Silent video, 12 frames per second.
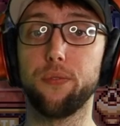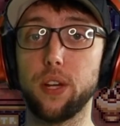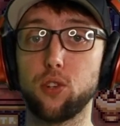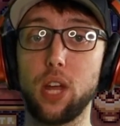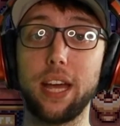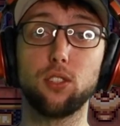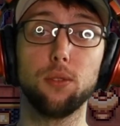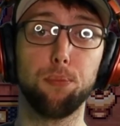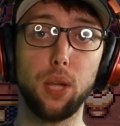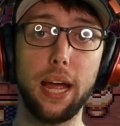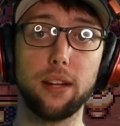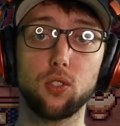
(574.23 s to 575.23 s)
fish tanks, and
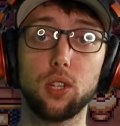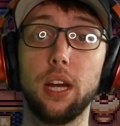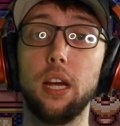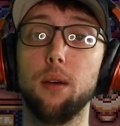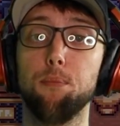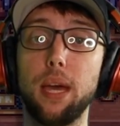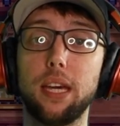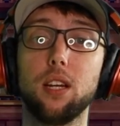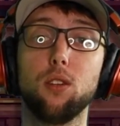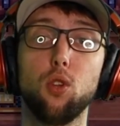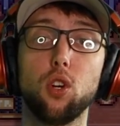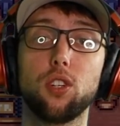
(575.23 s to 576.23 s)
plants, making
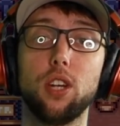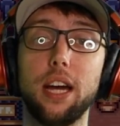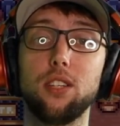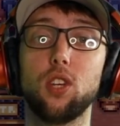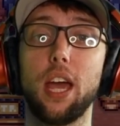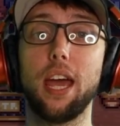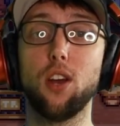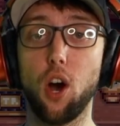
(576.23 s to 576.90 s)
it look nice and